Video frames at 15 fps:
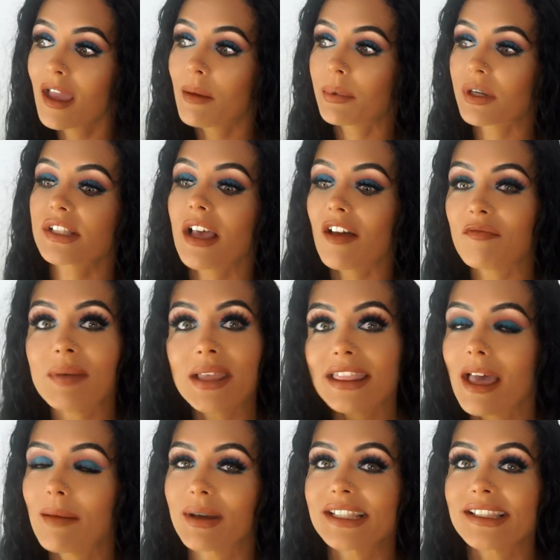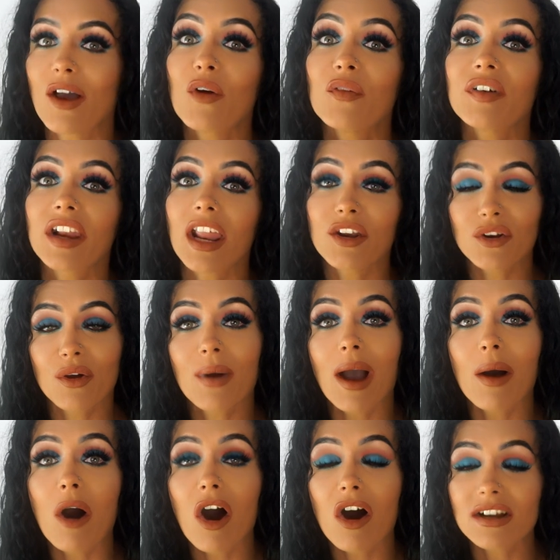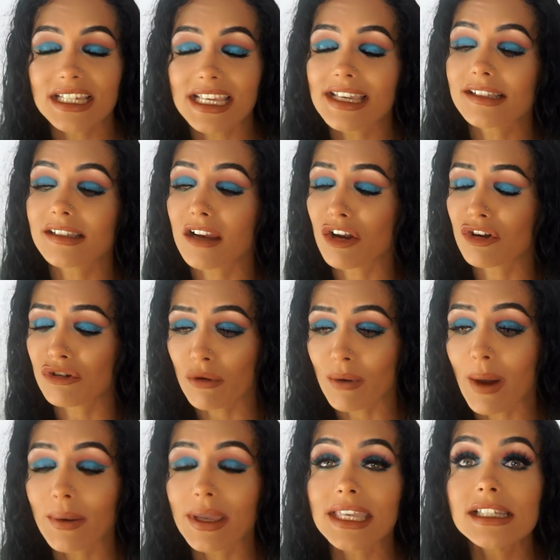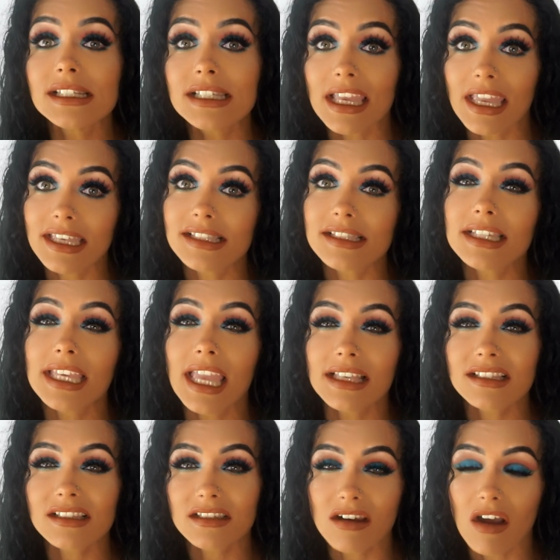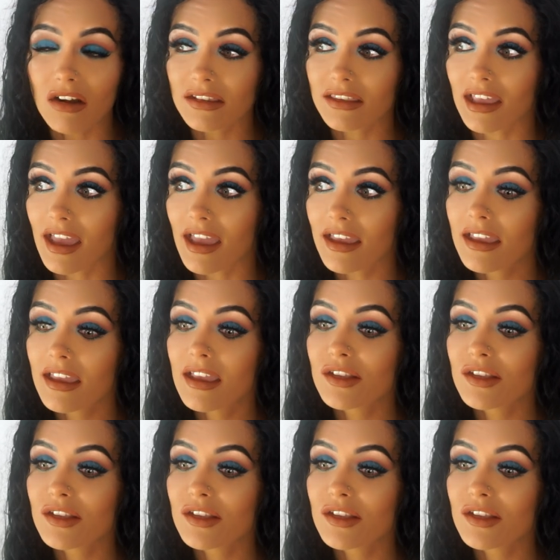because I've been there myself and I know how hard it is and I know how easy it is to get stuck there.